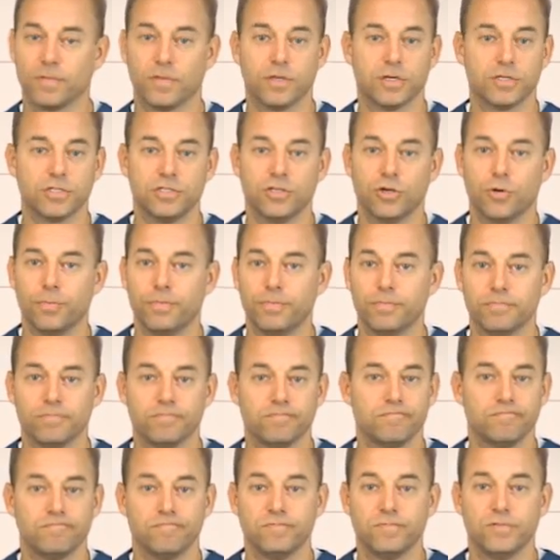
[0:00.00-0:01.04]
There's no
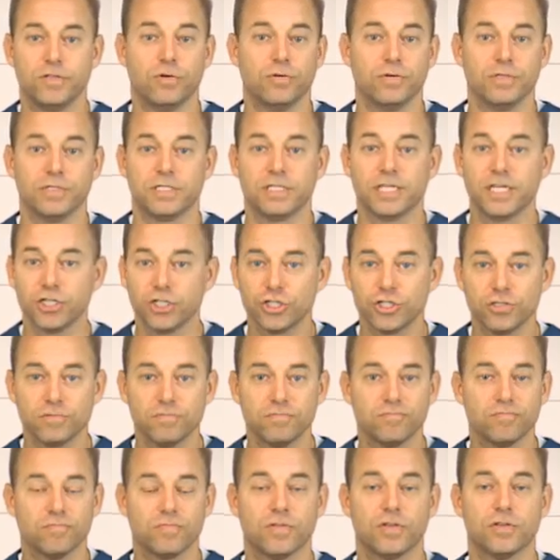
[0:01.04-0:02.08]

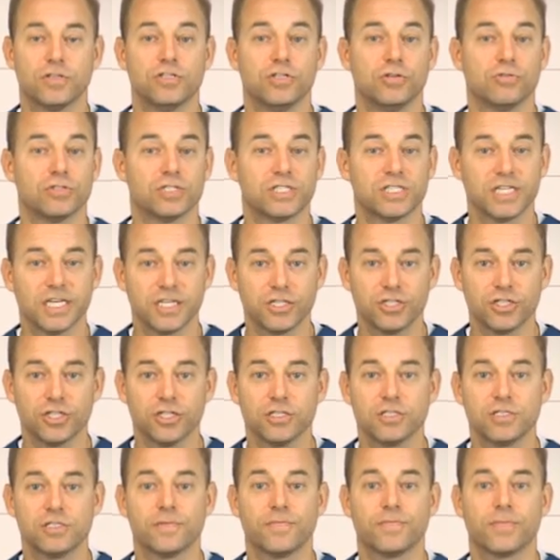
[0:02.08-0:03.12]
incision, there's no
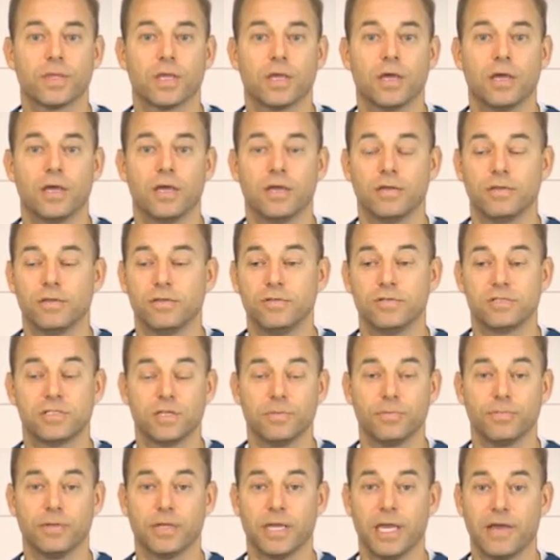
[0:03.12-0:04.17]
stitches. You
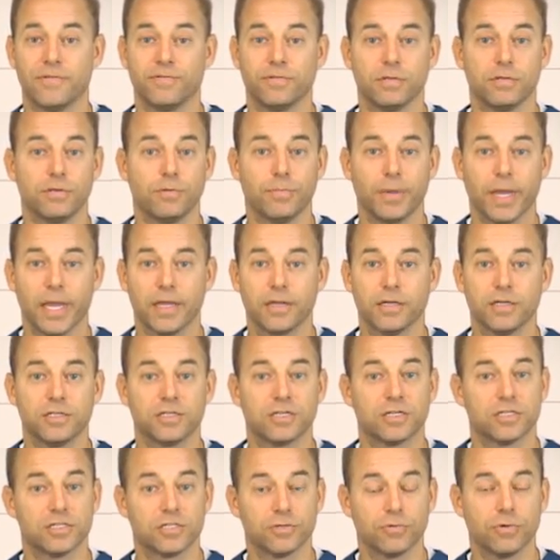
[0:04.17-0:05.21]
simply have a little bandage
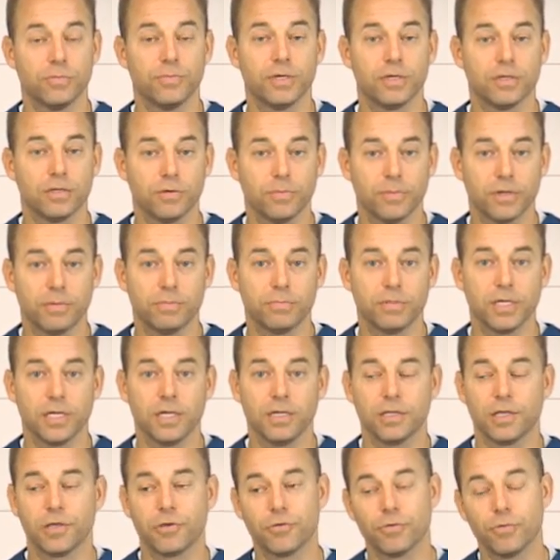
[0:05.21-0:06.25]
because there will be a little bit of
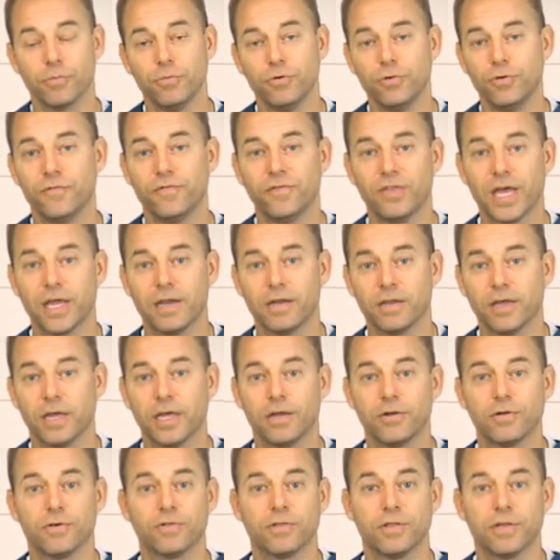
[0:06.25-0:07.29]
bleeding that you remove that
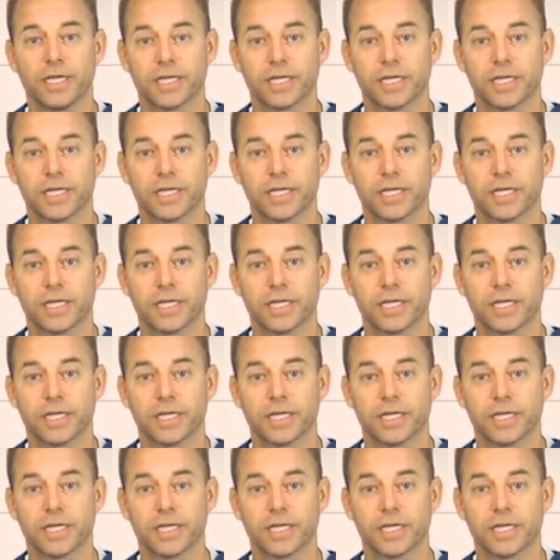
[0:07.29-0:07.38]
night or the